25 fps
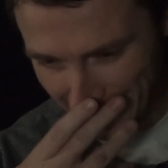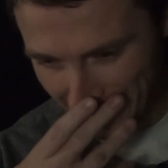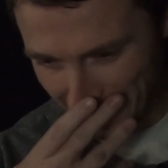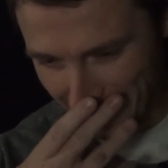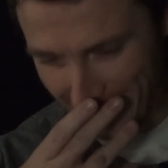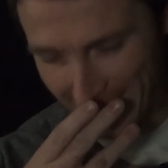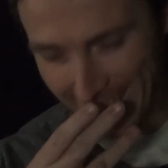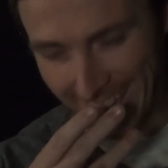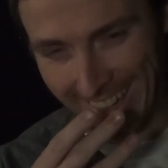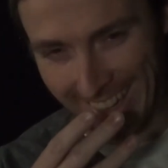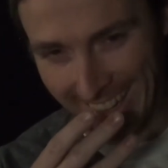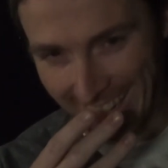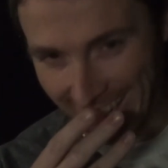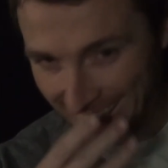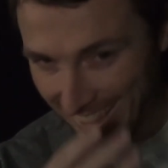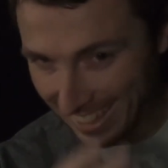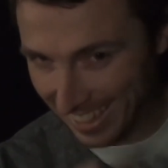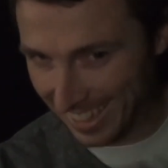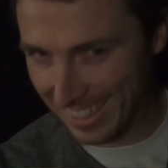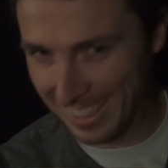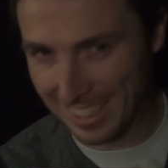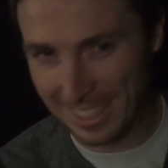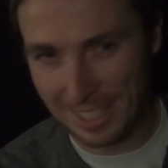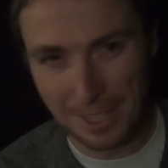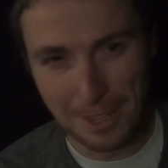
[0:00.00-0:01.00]
Okay.
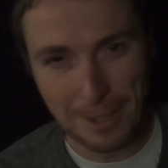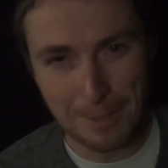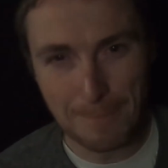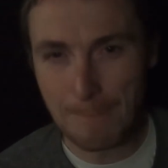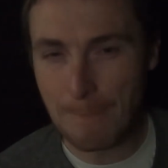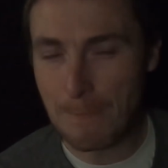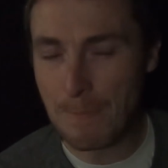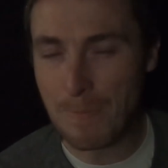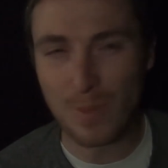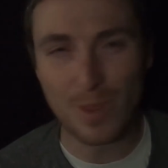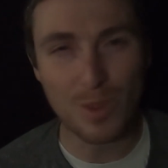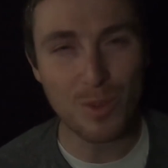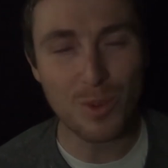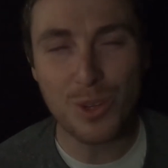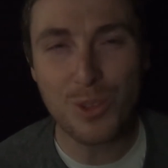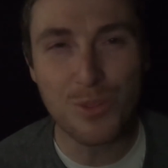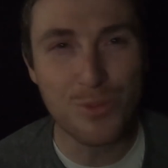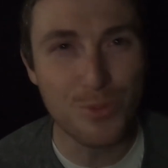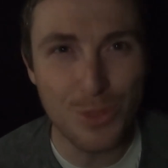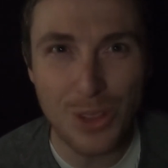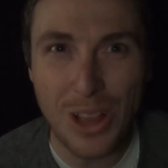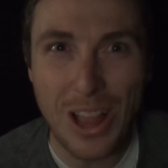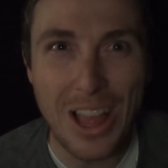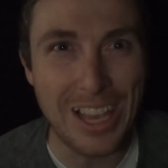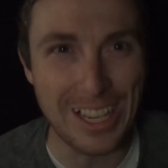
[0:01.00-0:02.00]
What do you
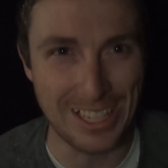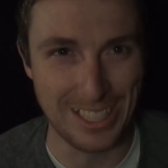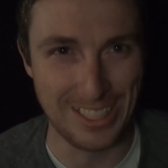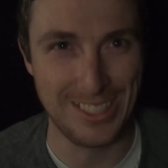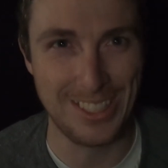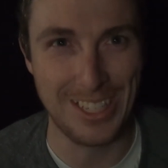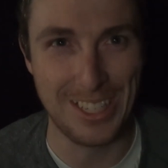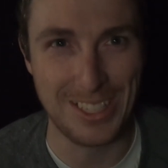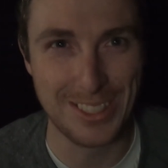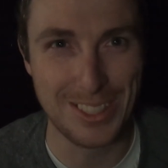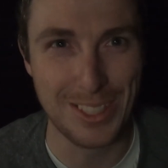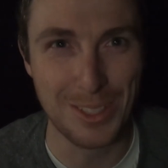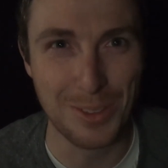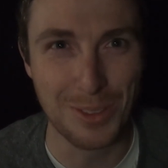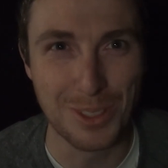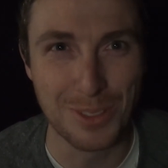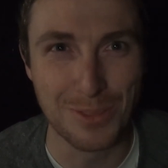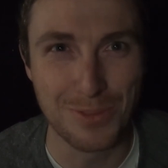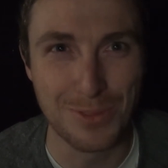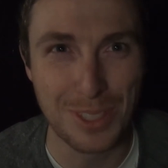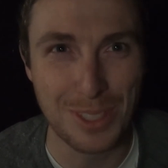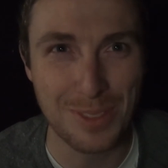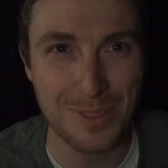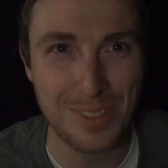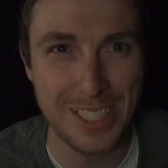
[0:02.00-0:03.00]
fly, a Cessna
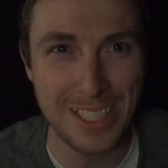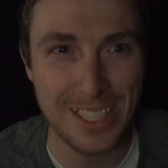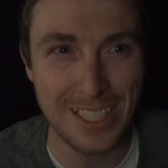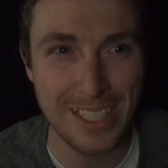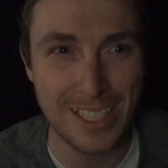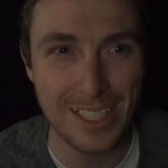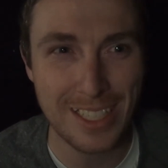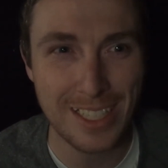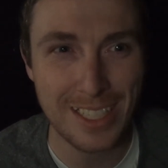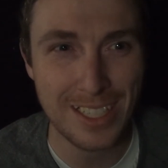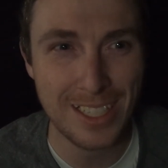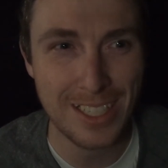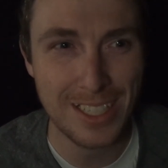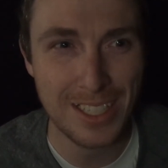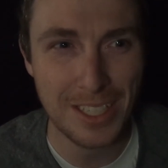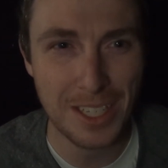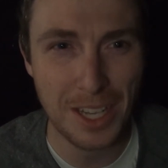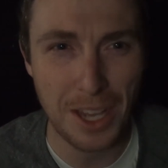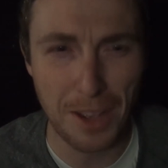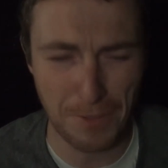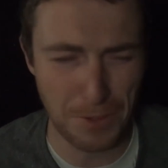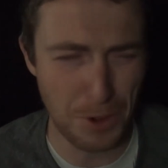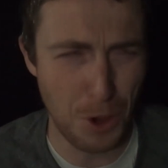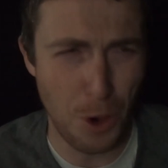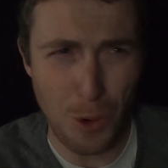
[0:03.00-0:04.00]
150?
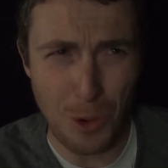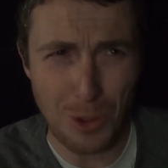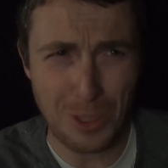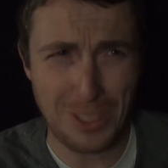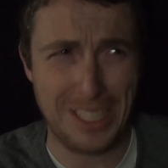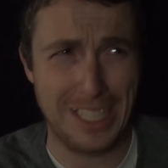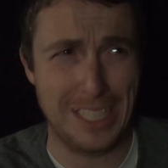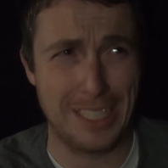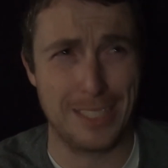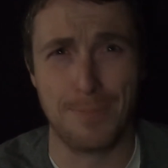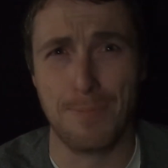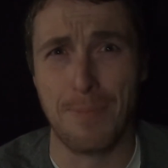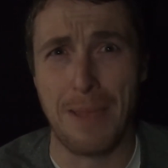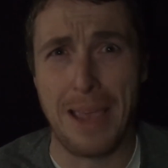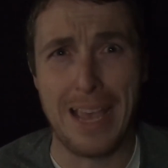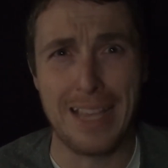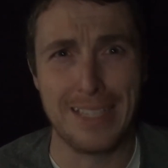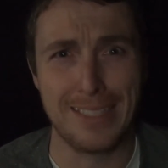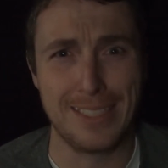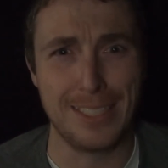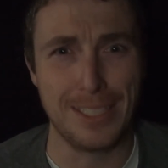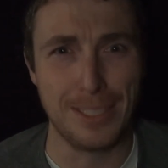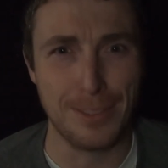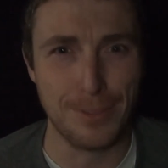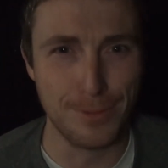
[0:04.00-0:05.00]
Of course that's
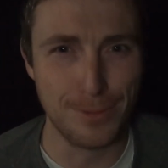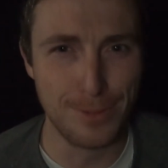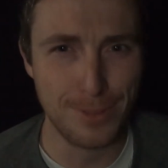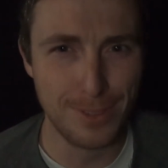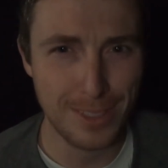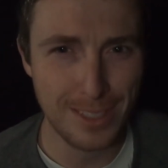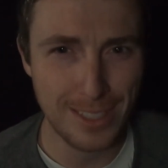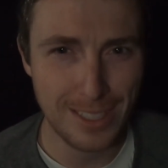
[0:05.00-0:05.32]
massive.